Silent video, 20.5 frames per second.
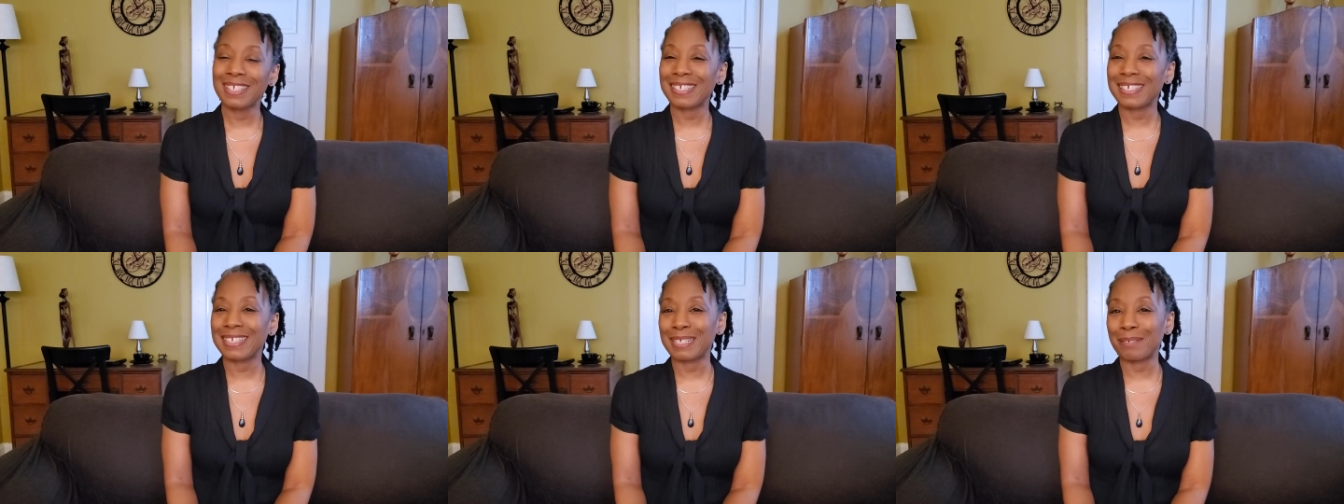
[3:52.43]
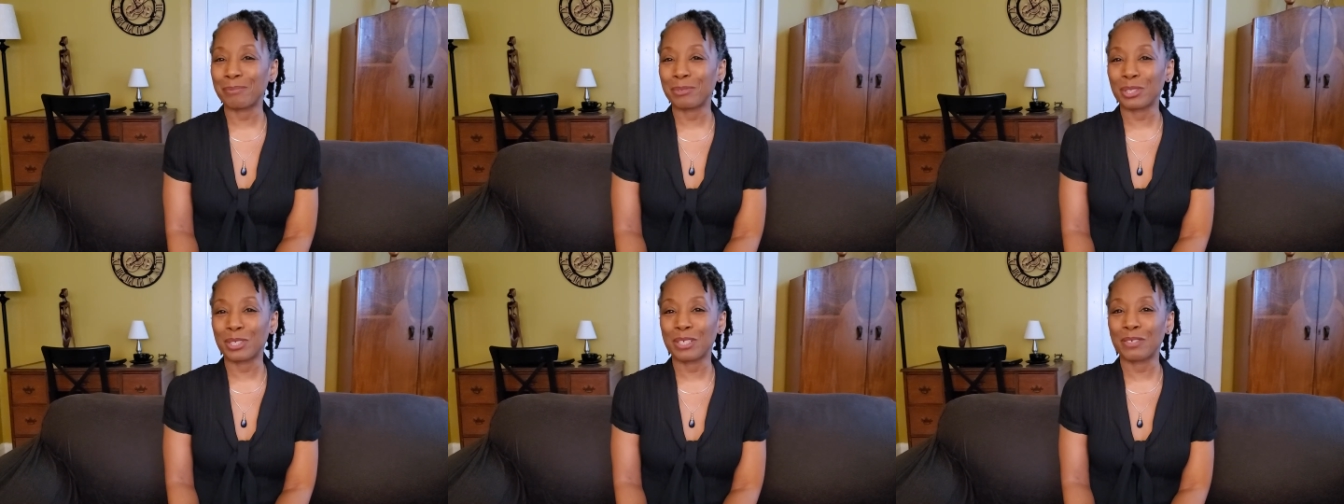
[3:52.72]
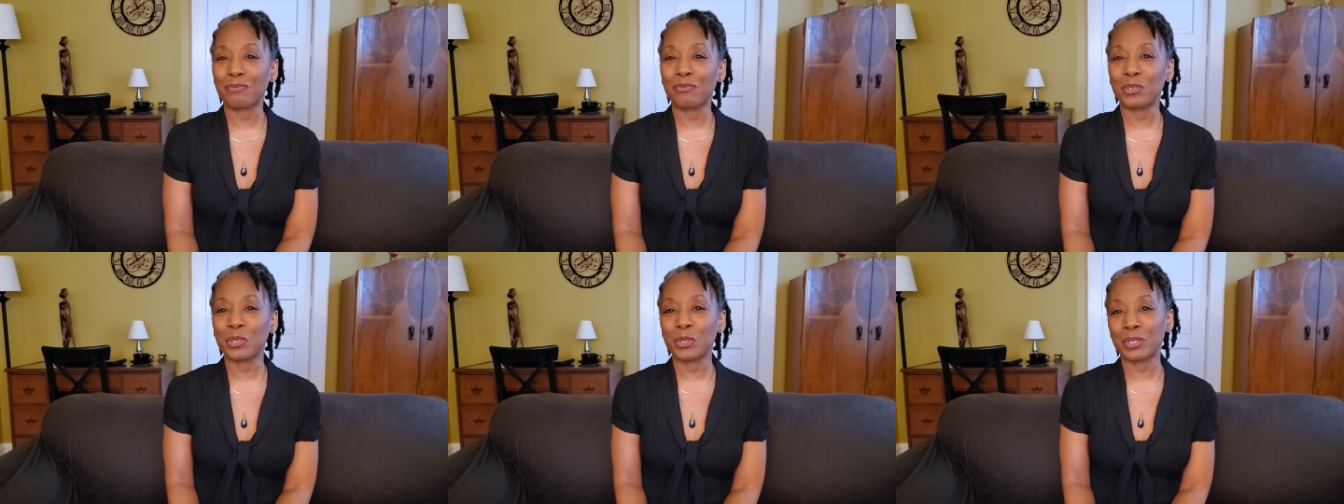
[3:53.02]
and I'm
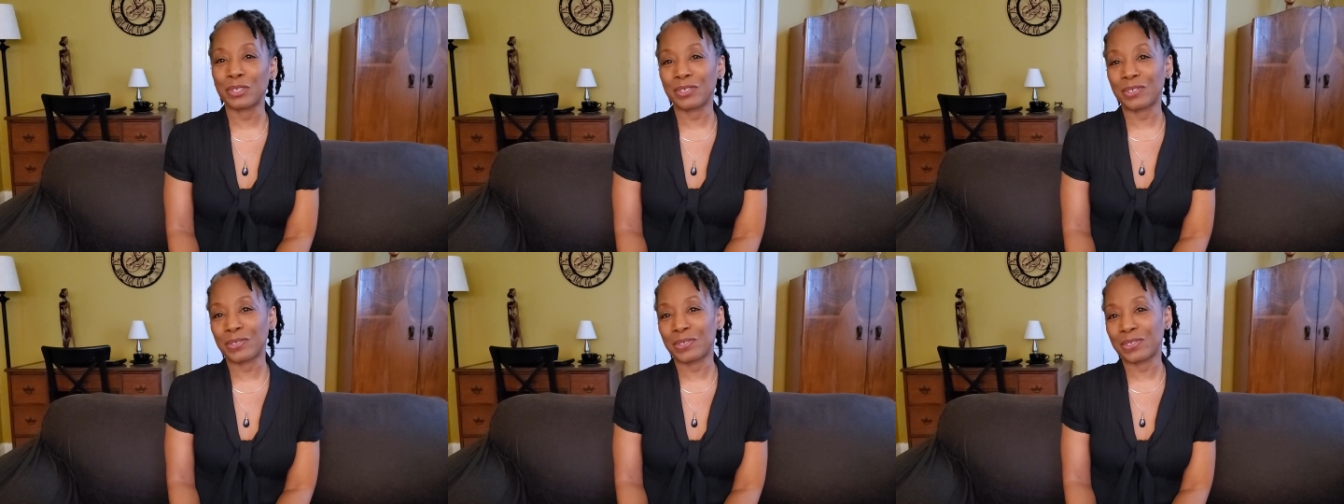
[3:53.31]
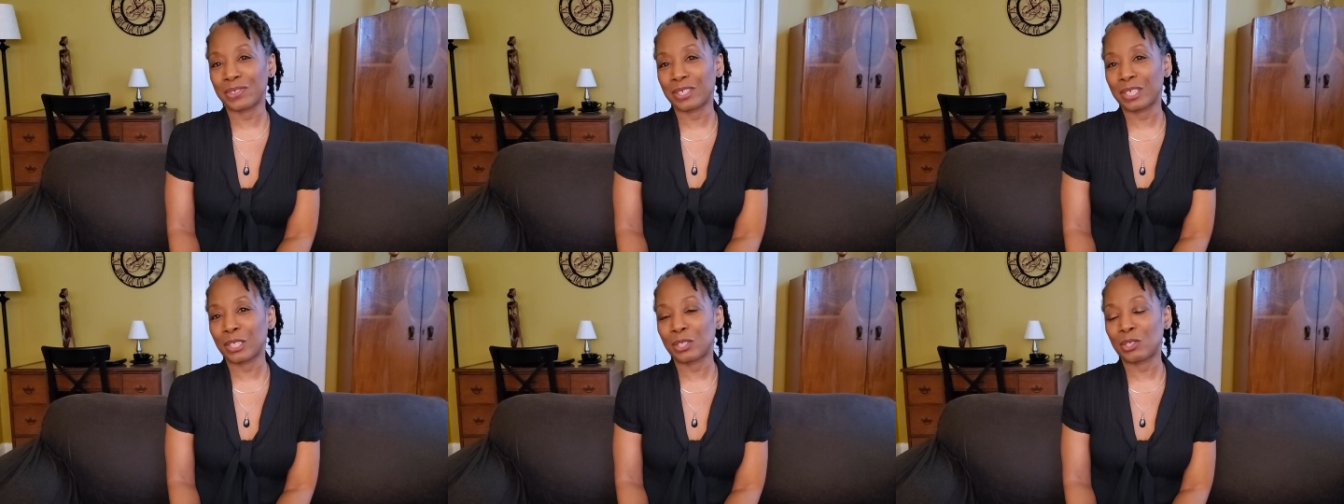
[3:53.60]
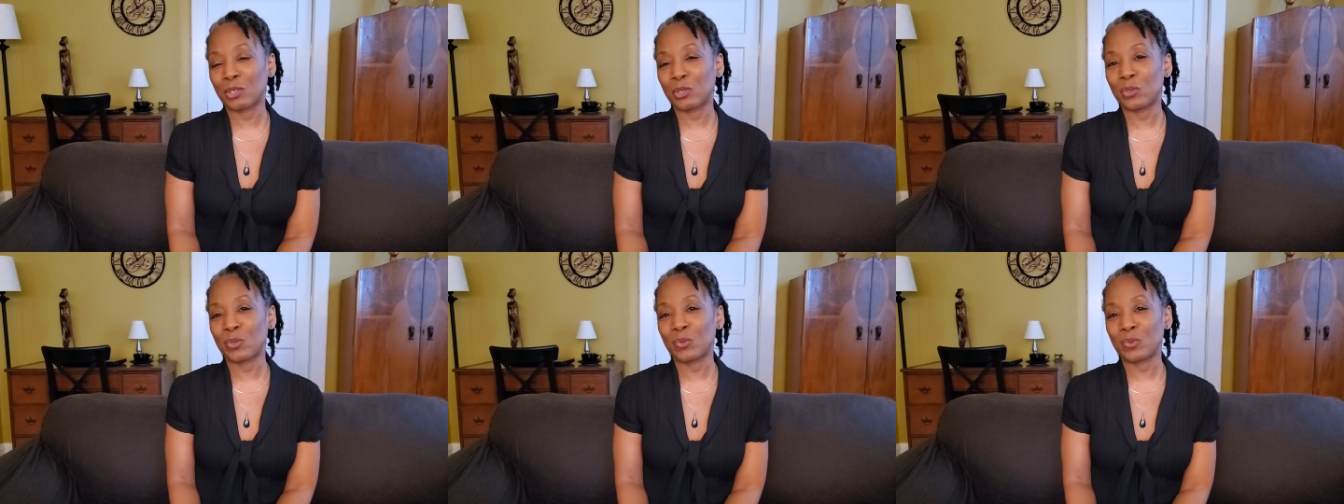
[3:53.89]
looking forward to seeing
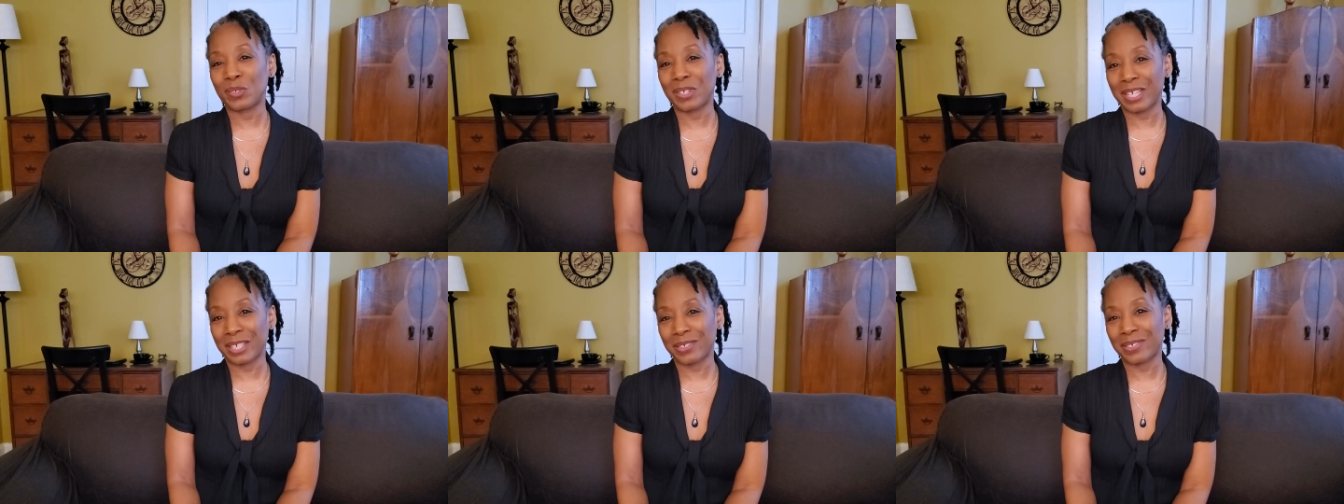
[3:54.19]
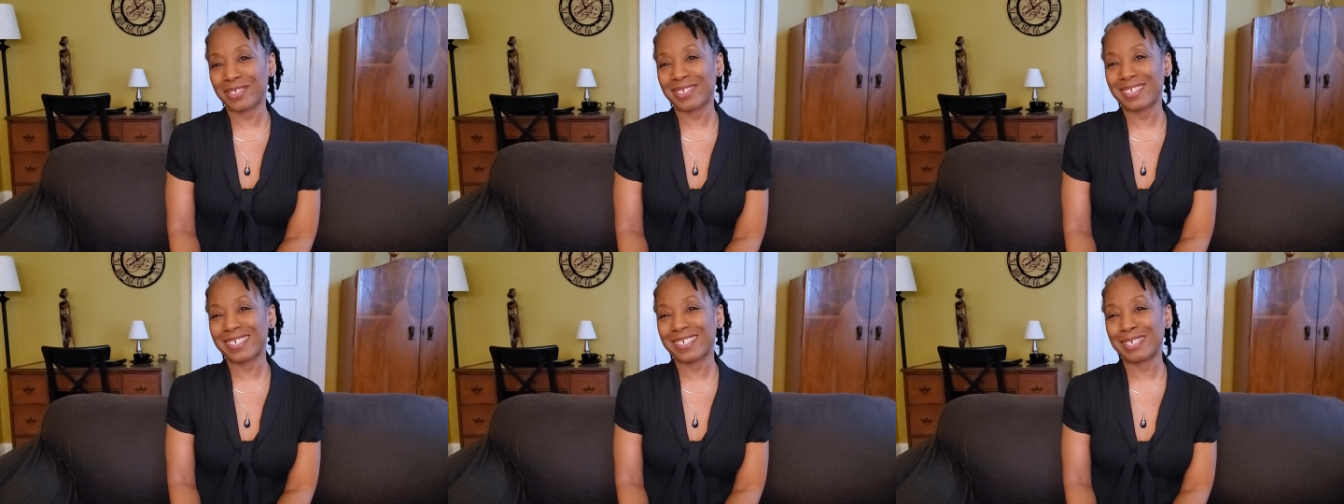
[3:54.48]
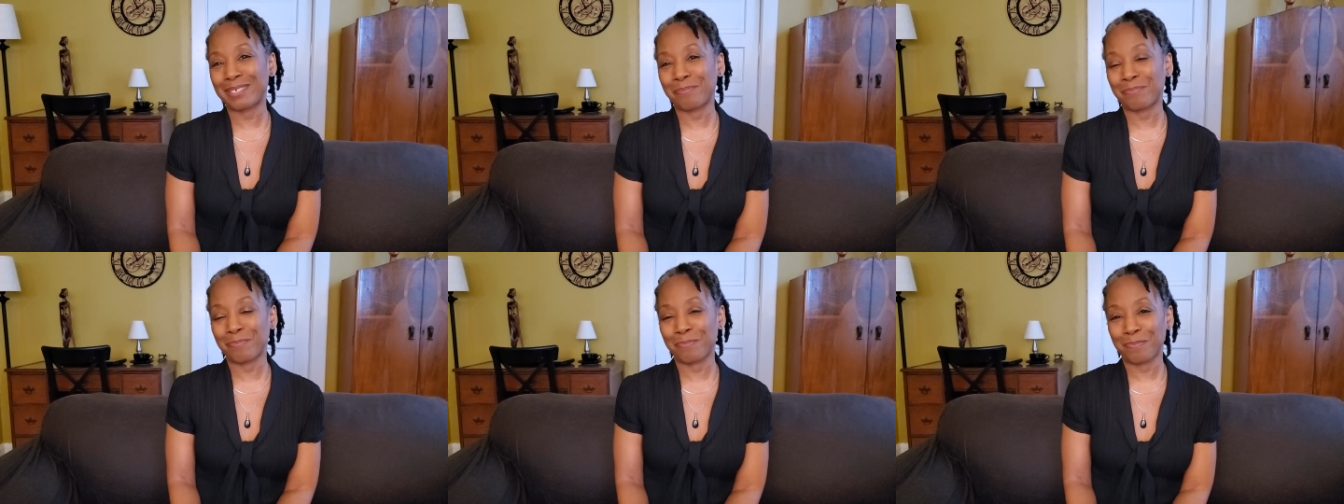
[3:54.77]
you next
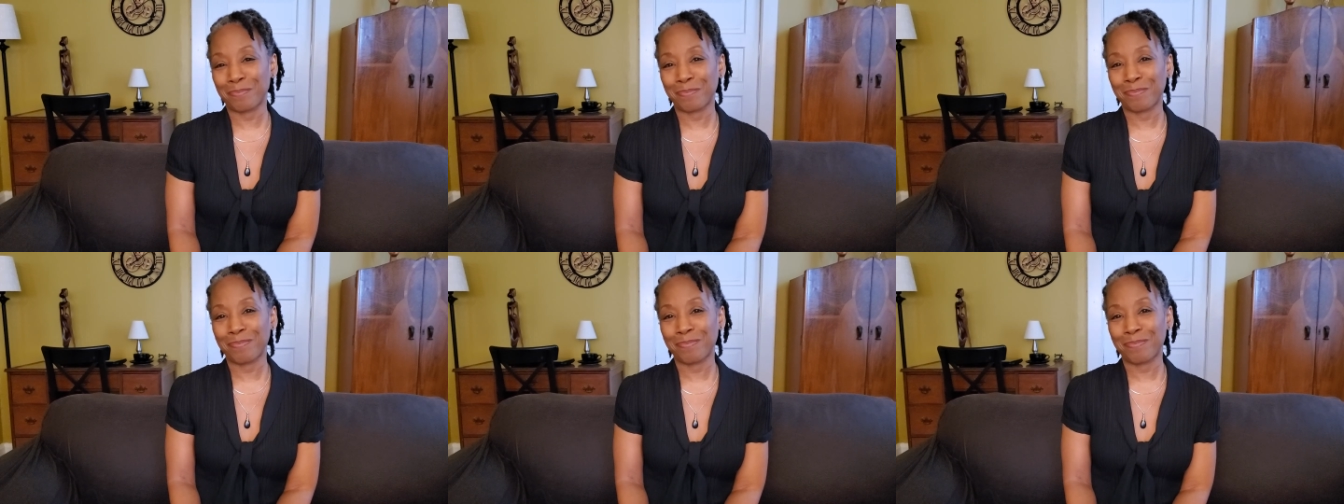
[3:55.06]
time.